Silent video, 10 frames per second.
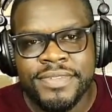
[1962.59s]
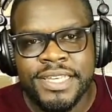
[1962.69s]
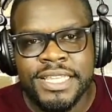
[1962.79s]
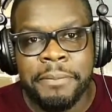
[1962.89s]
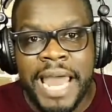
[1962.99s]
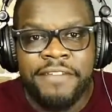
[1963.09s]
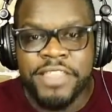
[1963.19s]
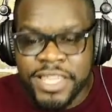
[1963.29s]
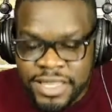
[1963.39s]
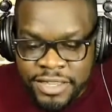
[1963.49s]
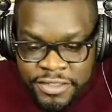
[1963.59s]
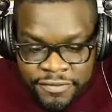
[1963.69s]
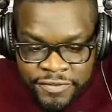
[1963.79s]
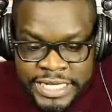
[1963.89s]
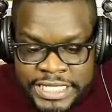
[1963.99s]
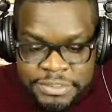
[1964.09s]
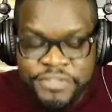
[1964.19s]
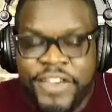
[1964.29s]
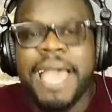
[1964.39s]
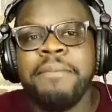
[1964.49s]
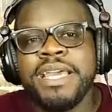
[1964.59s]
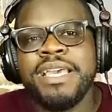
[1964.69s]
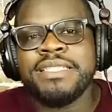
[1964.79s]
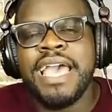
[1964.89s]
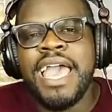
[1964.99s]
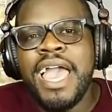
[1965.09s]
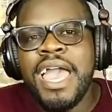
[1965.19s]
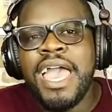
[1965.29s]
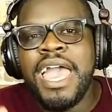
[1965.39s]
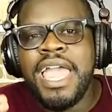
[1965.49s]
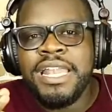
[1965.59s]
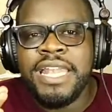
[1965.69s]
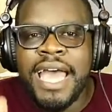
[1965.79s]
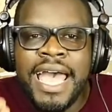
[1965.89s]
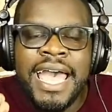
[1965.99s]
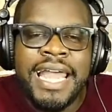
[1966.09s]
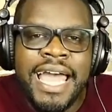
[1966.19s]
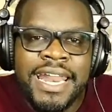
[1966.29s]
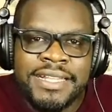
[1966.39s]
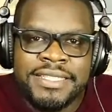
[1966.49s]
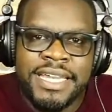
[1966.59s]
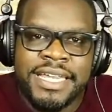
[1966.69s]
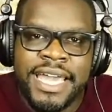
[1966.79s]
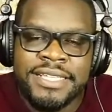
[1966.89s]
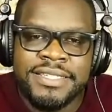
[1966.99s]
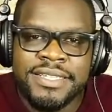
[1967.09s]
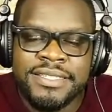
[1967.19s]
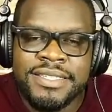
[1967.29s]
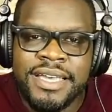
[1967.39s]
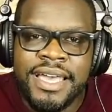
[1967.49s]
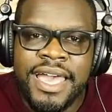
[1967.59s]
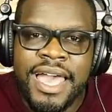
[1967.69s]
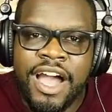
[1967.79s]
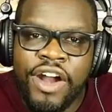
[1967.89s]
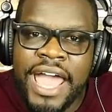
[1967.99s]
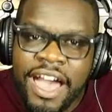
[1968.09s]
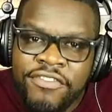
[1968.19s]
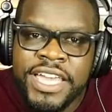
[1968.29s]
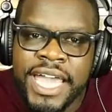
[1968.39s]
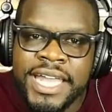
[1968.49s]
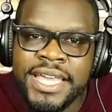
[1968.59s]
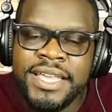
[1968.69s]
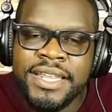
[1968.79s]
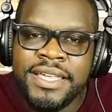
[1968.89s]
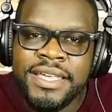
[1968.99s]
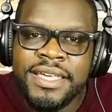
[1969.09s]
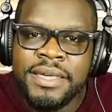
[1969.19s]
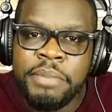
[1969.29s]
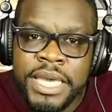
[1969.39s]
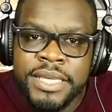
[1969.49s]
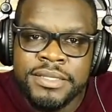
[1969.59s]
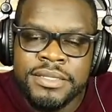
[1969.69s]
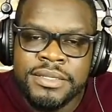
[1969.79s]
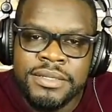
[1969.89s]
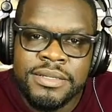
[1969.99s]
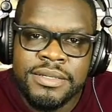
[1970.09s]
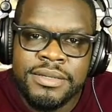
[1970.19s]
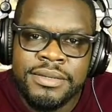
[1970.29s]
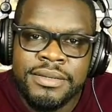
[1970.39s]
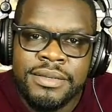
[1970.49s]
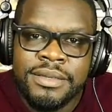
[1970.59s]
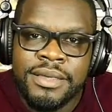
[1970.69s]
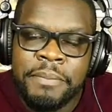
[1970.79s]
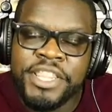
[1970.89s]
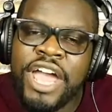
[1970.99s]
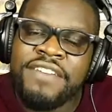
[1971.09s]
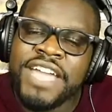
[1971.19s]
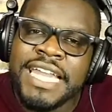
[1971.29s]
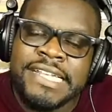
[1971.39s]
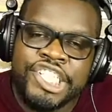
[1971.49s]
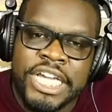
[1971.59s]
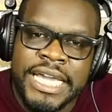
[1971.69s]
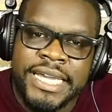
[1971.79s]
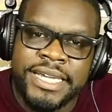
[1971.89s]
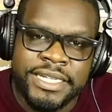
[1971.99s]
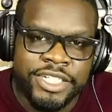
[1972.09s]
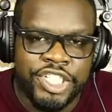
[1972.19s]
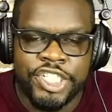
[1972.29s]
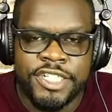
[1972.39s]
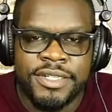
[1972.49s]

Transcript: The victims' families, 9 out of the 10 cases, are advocating peace, but they're advocating change.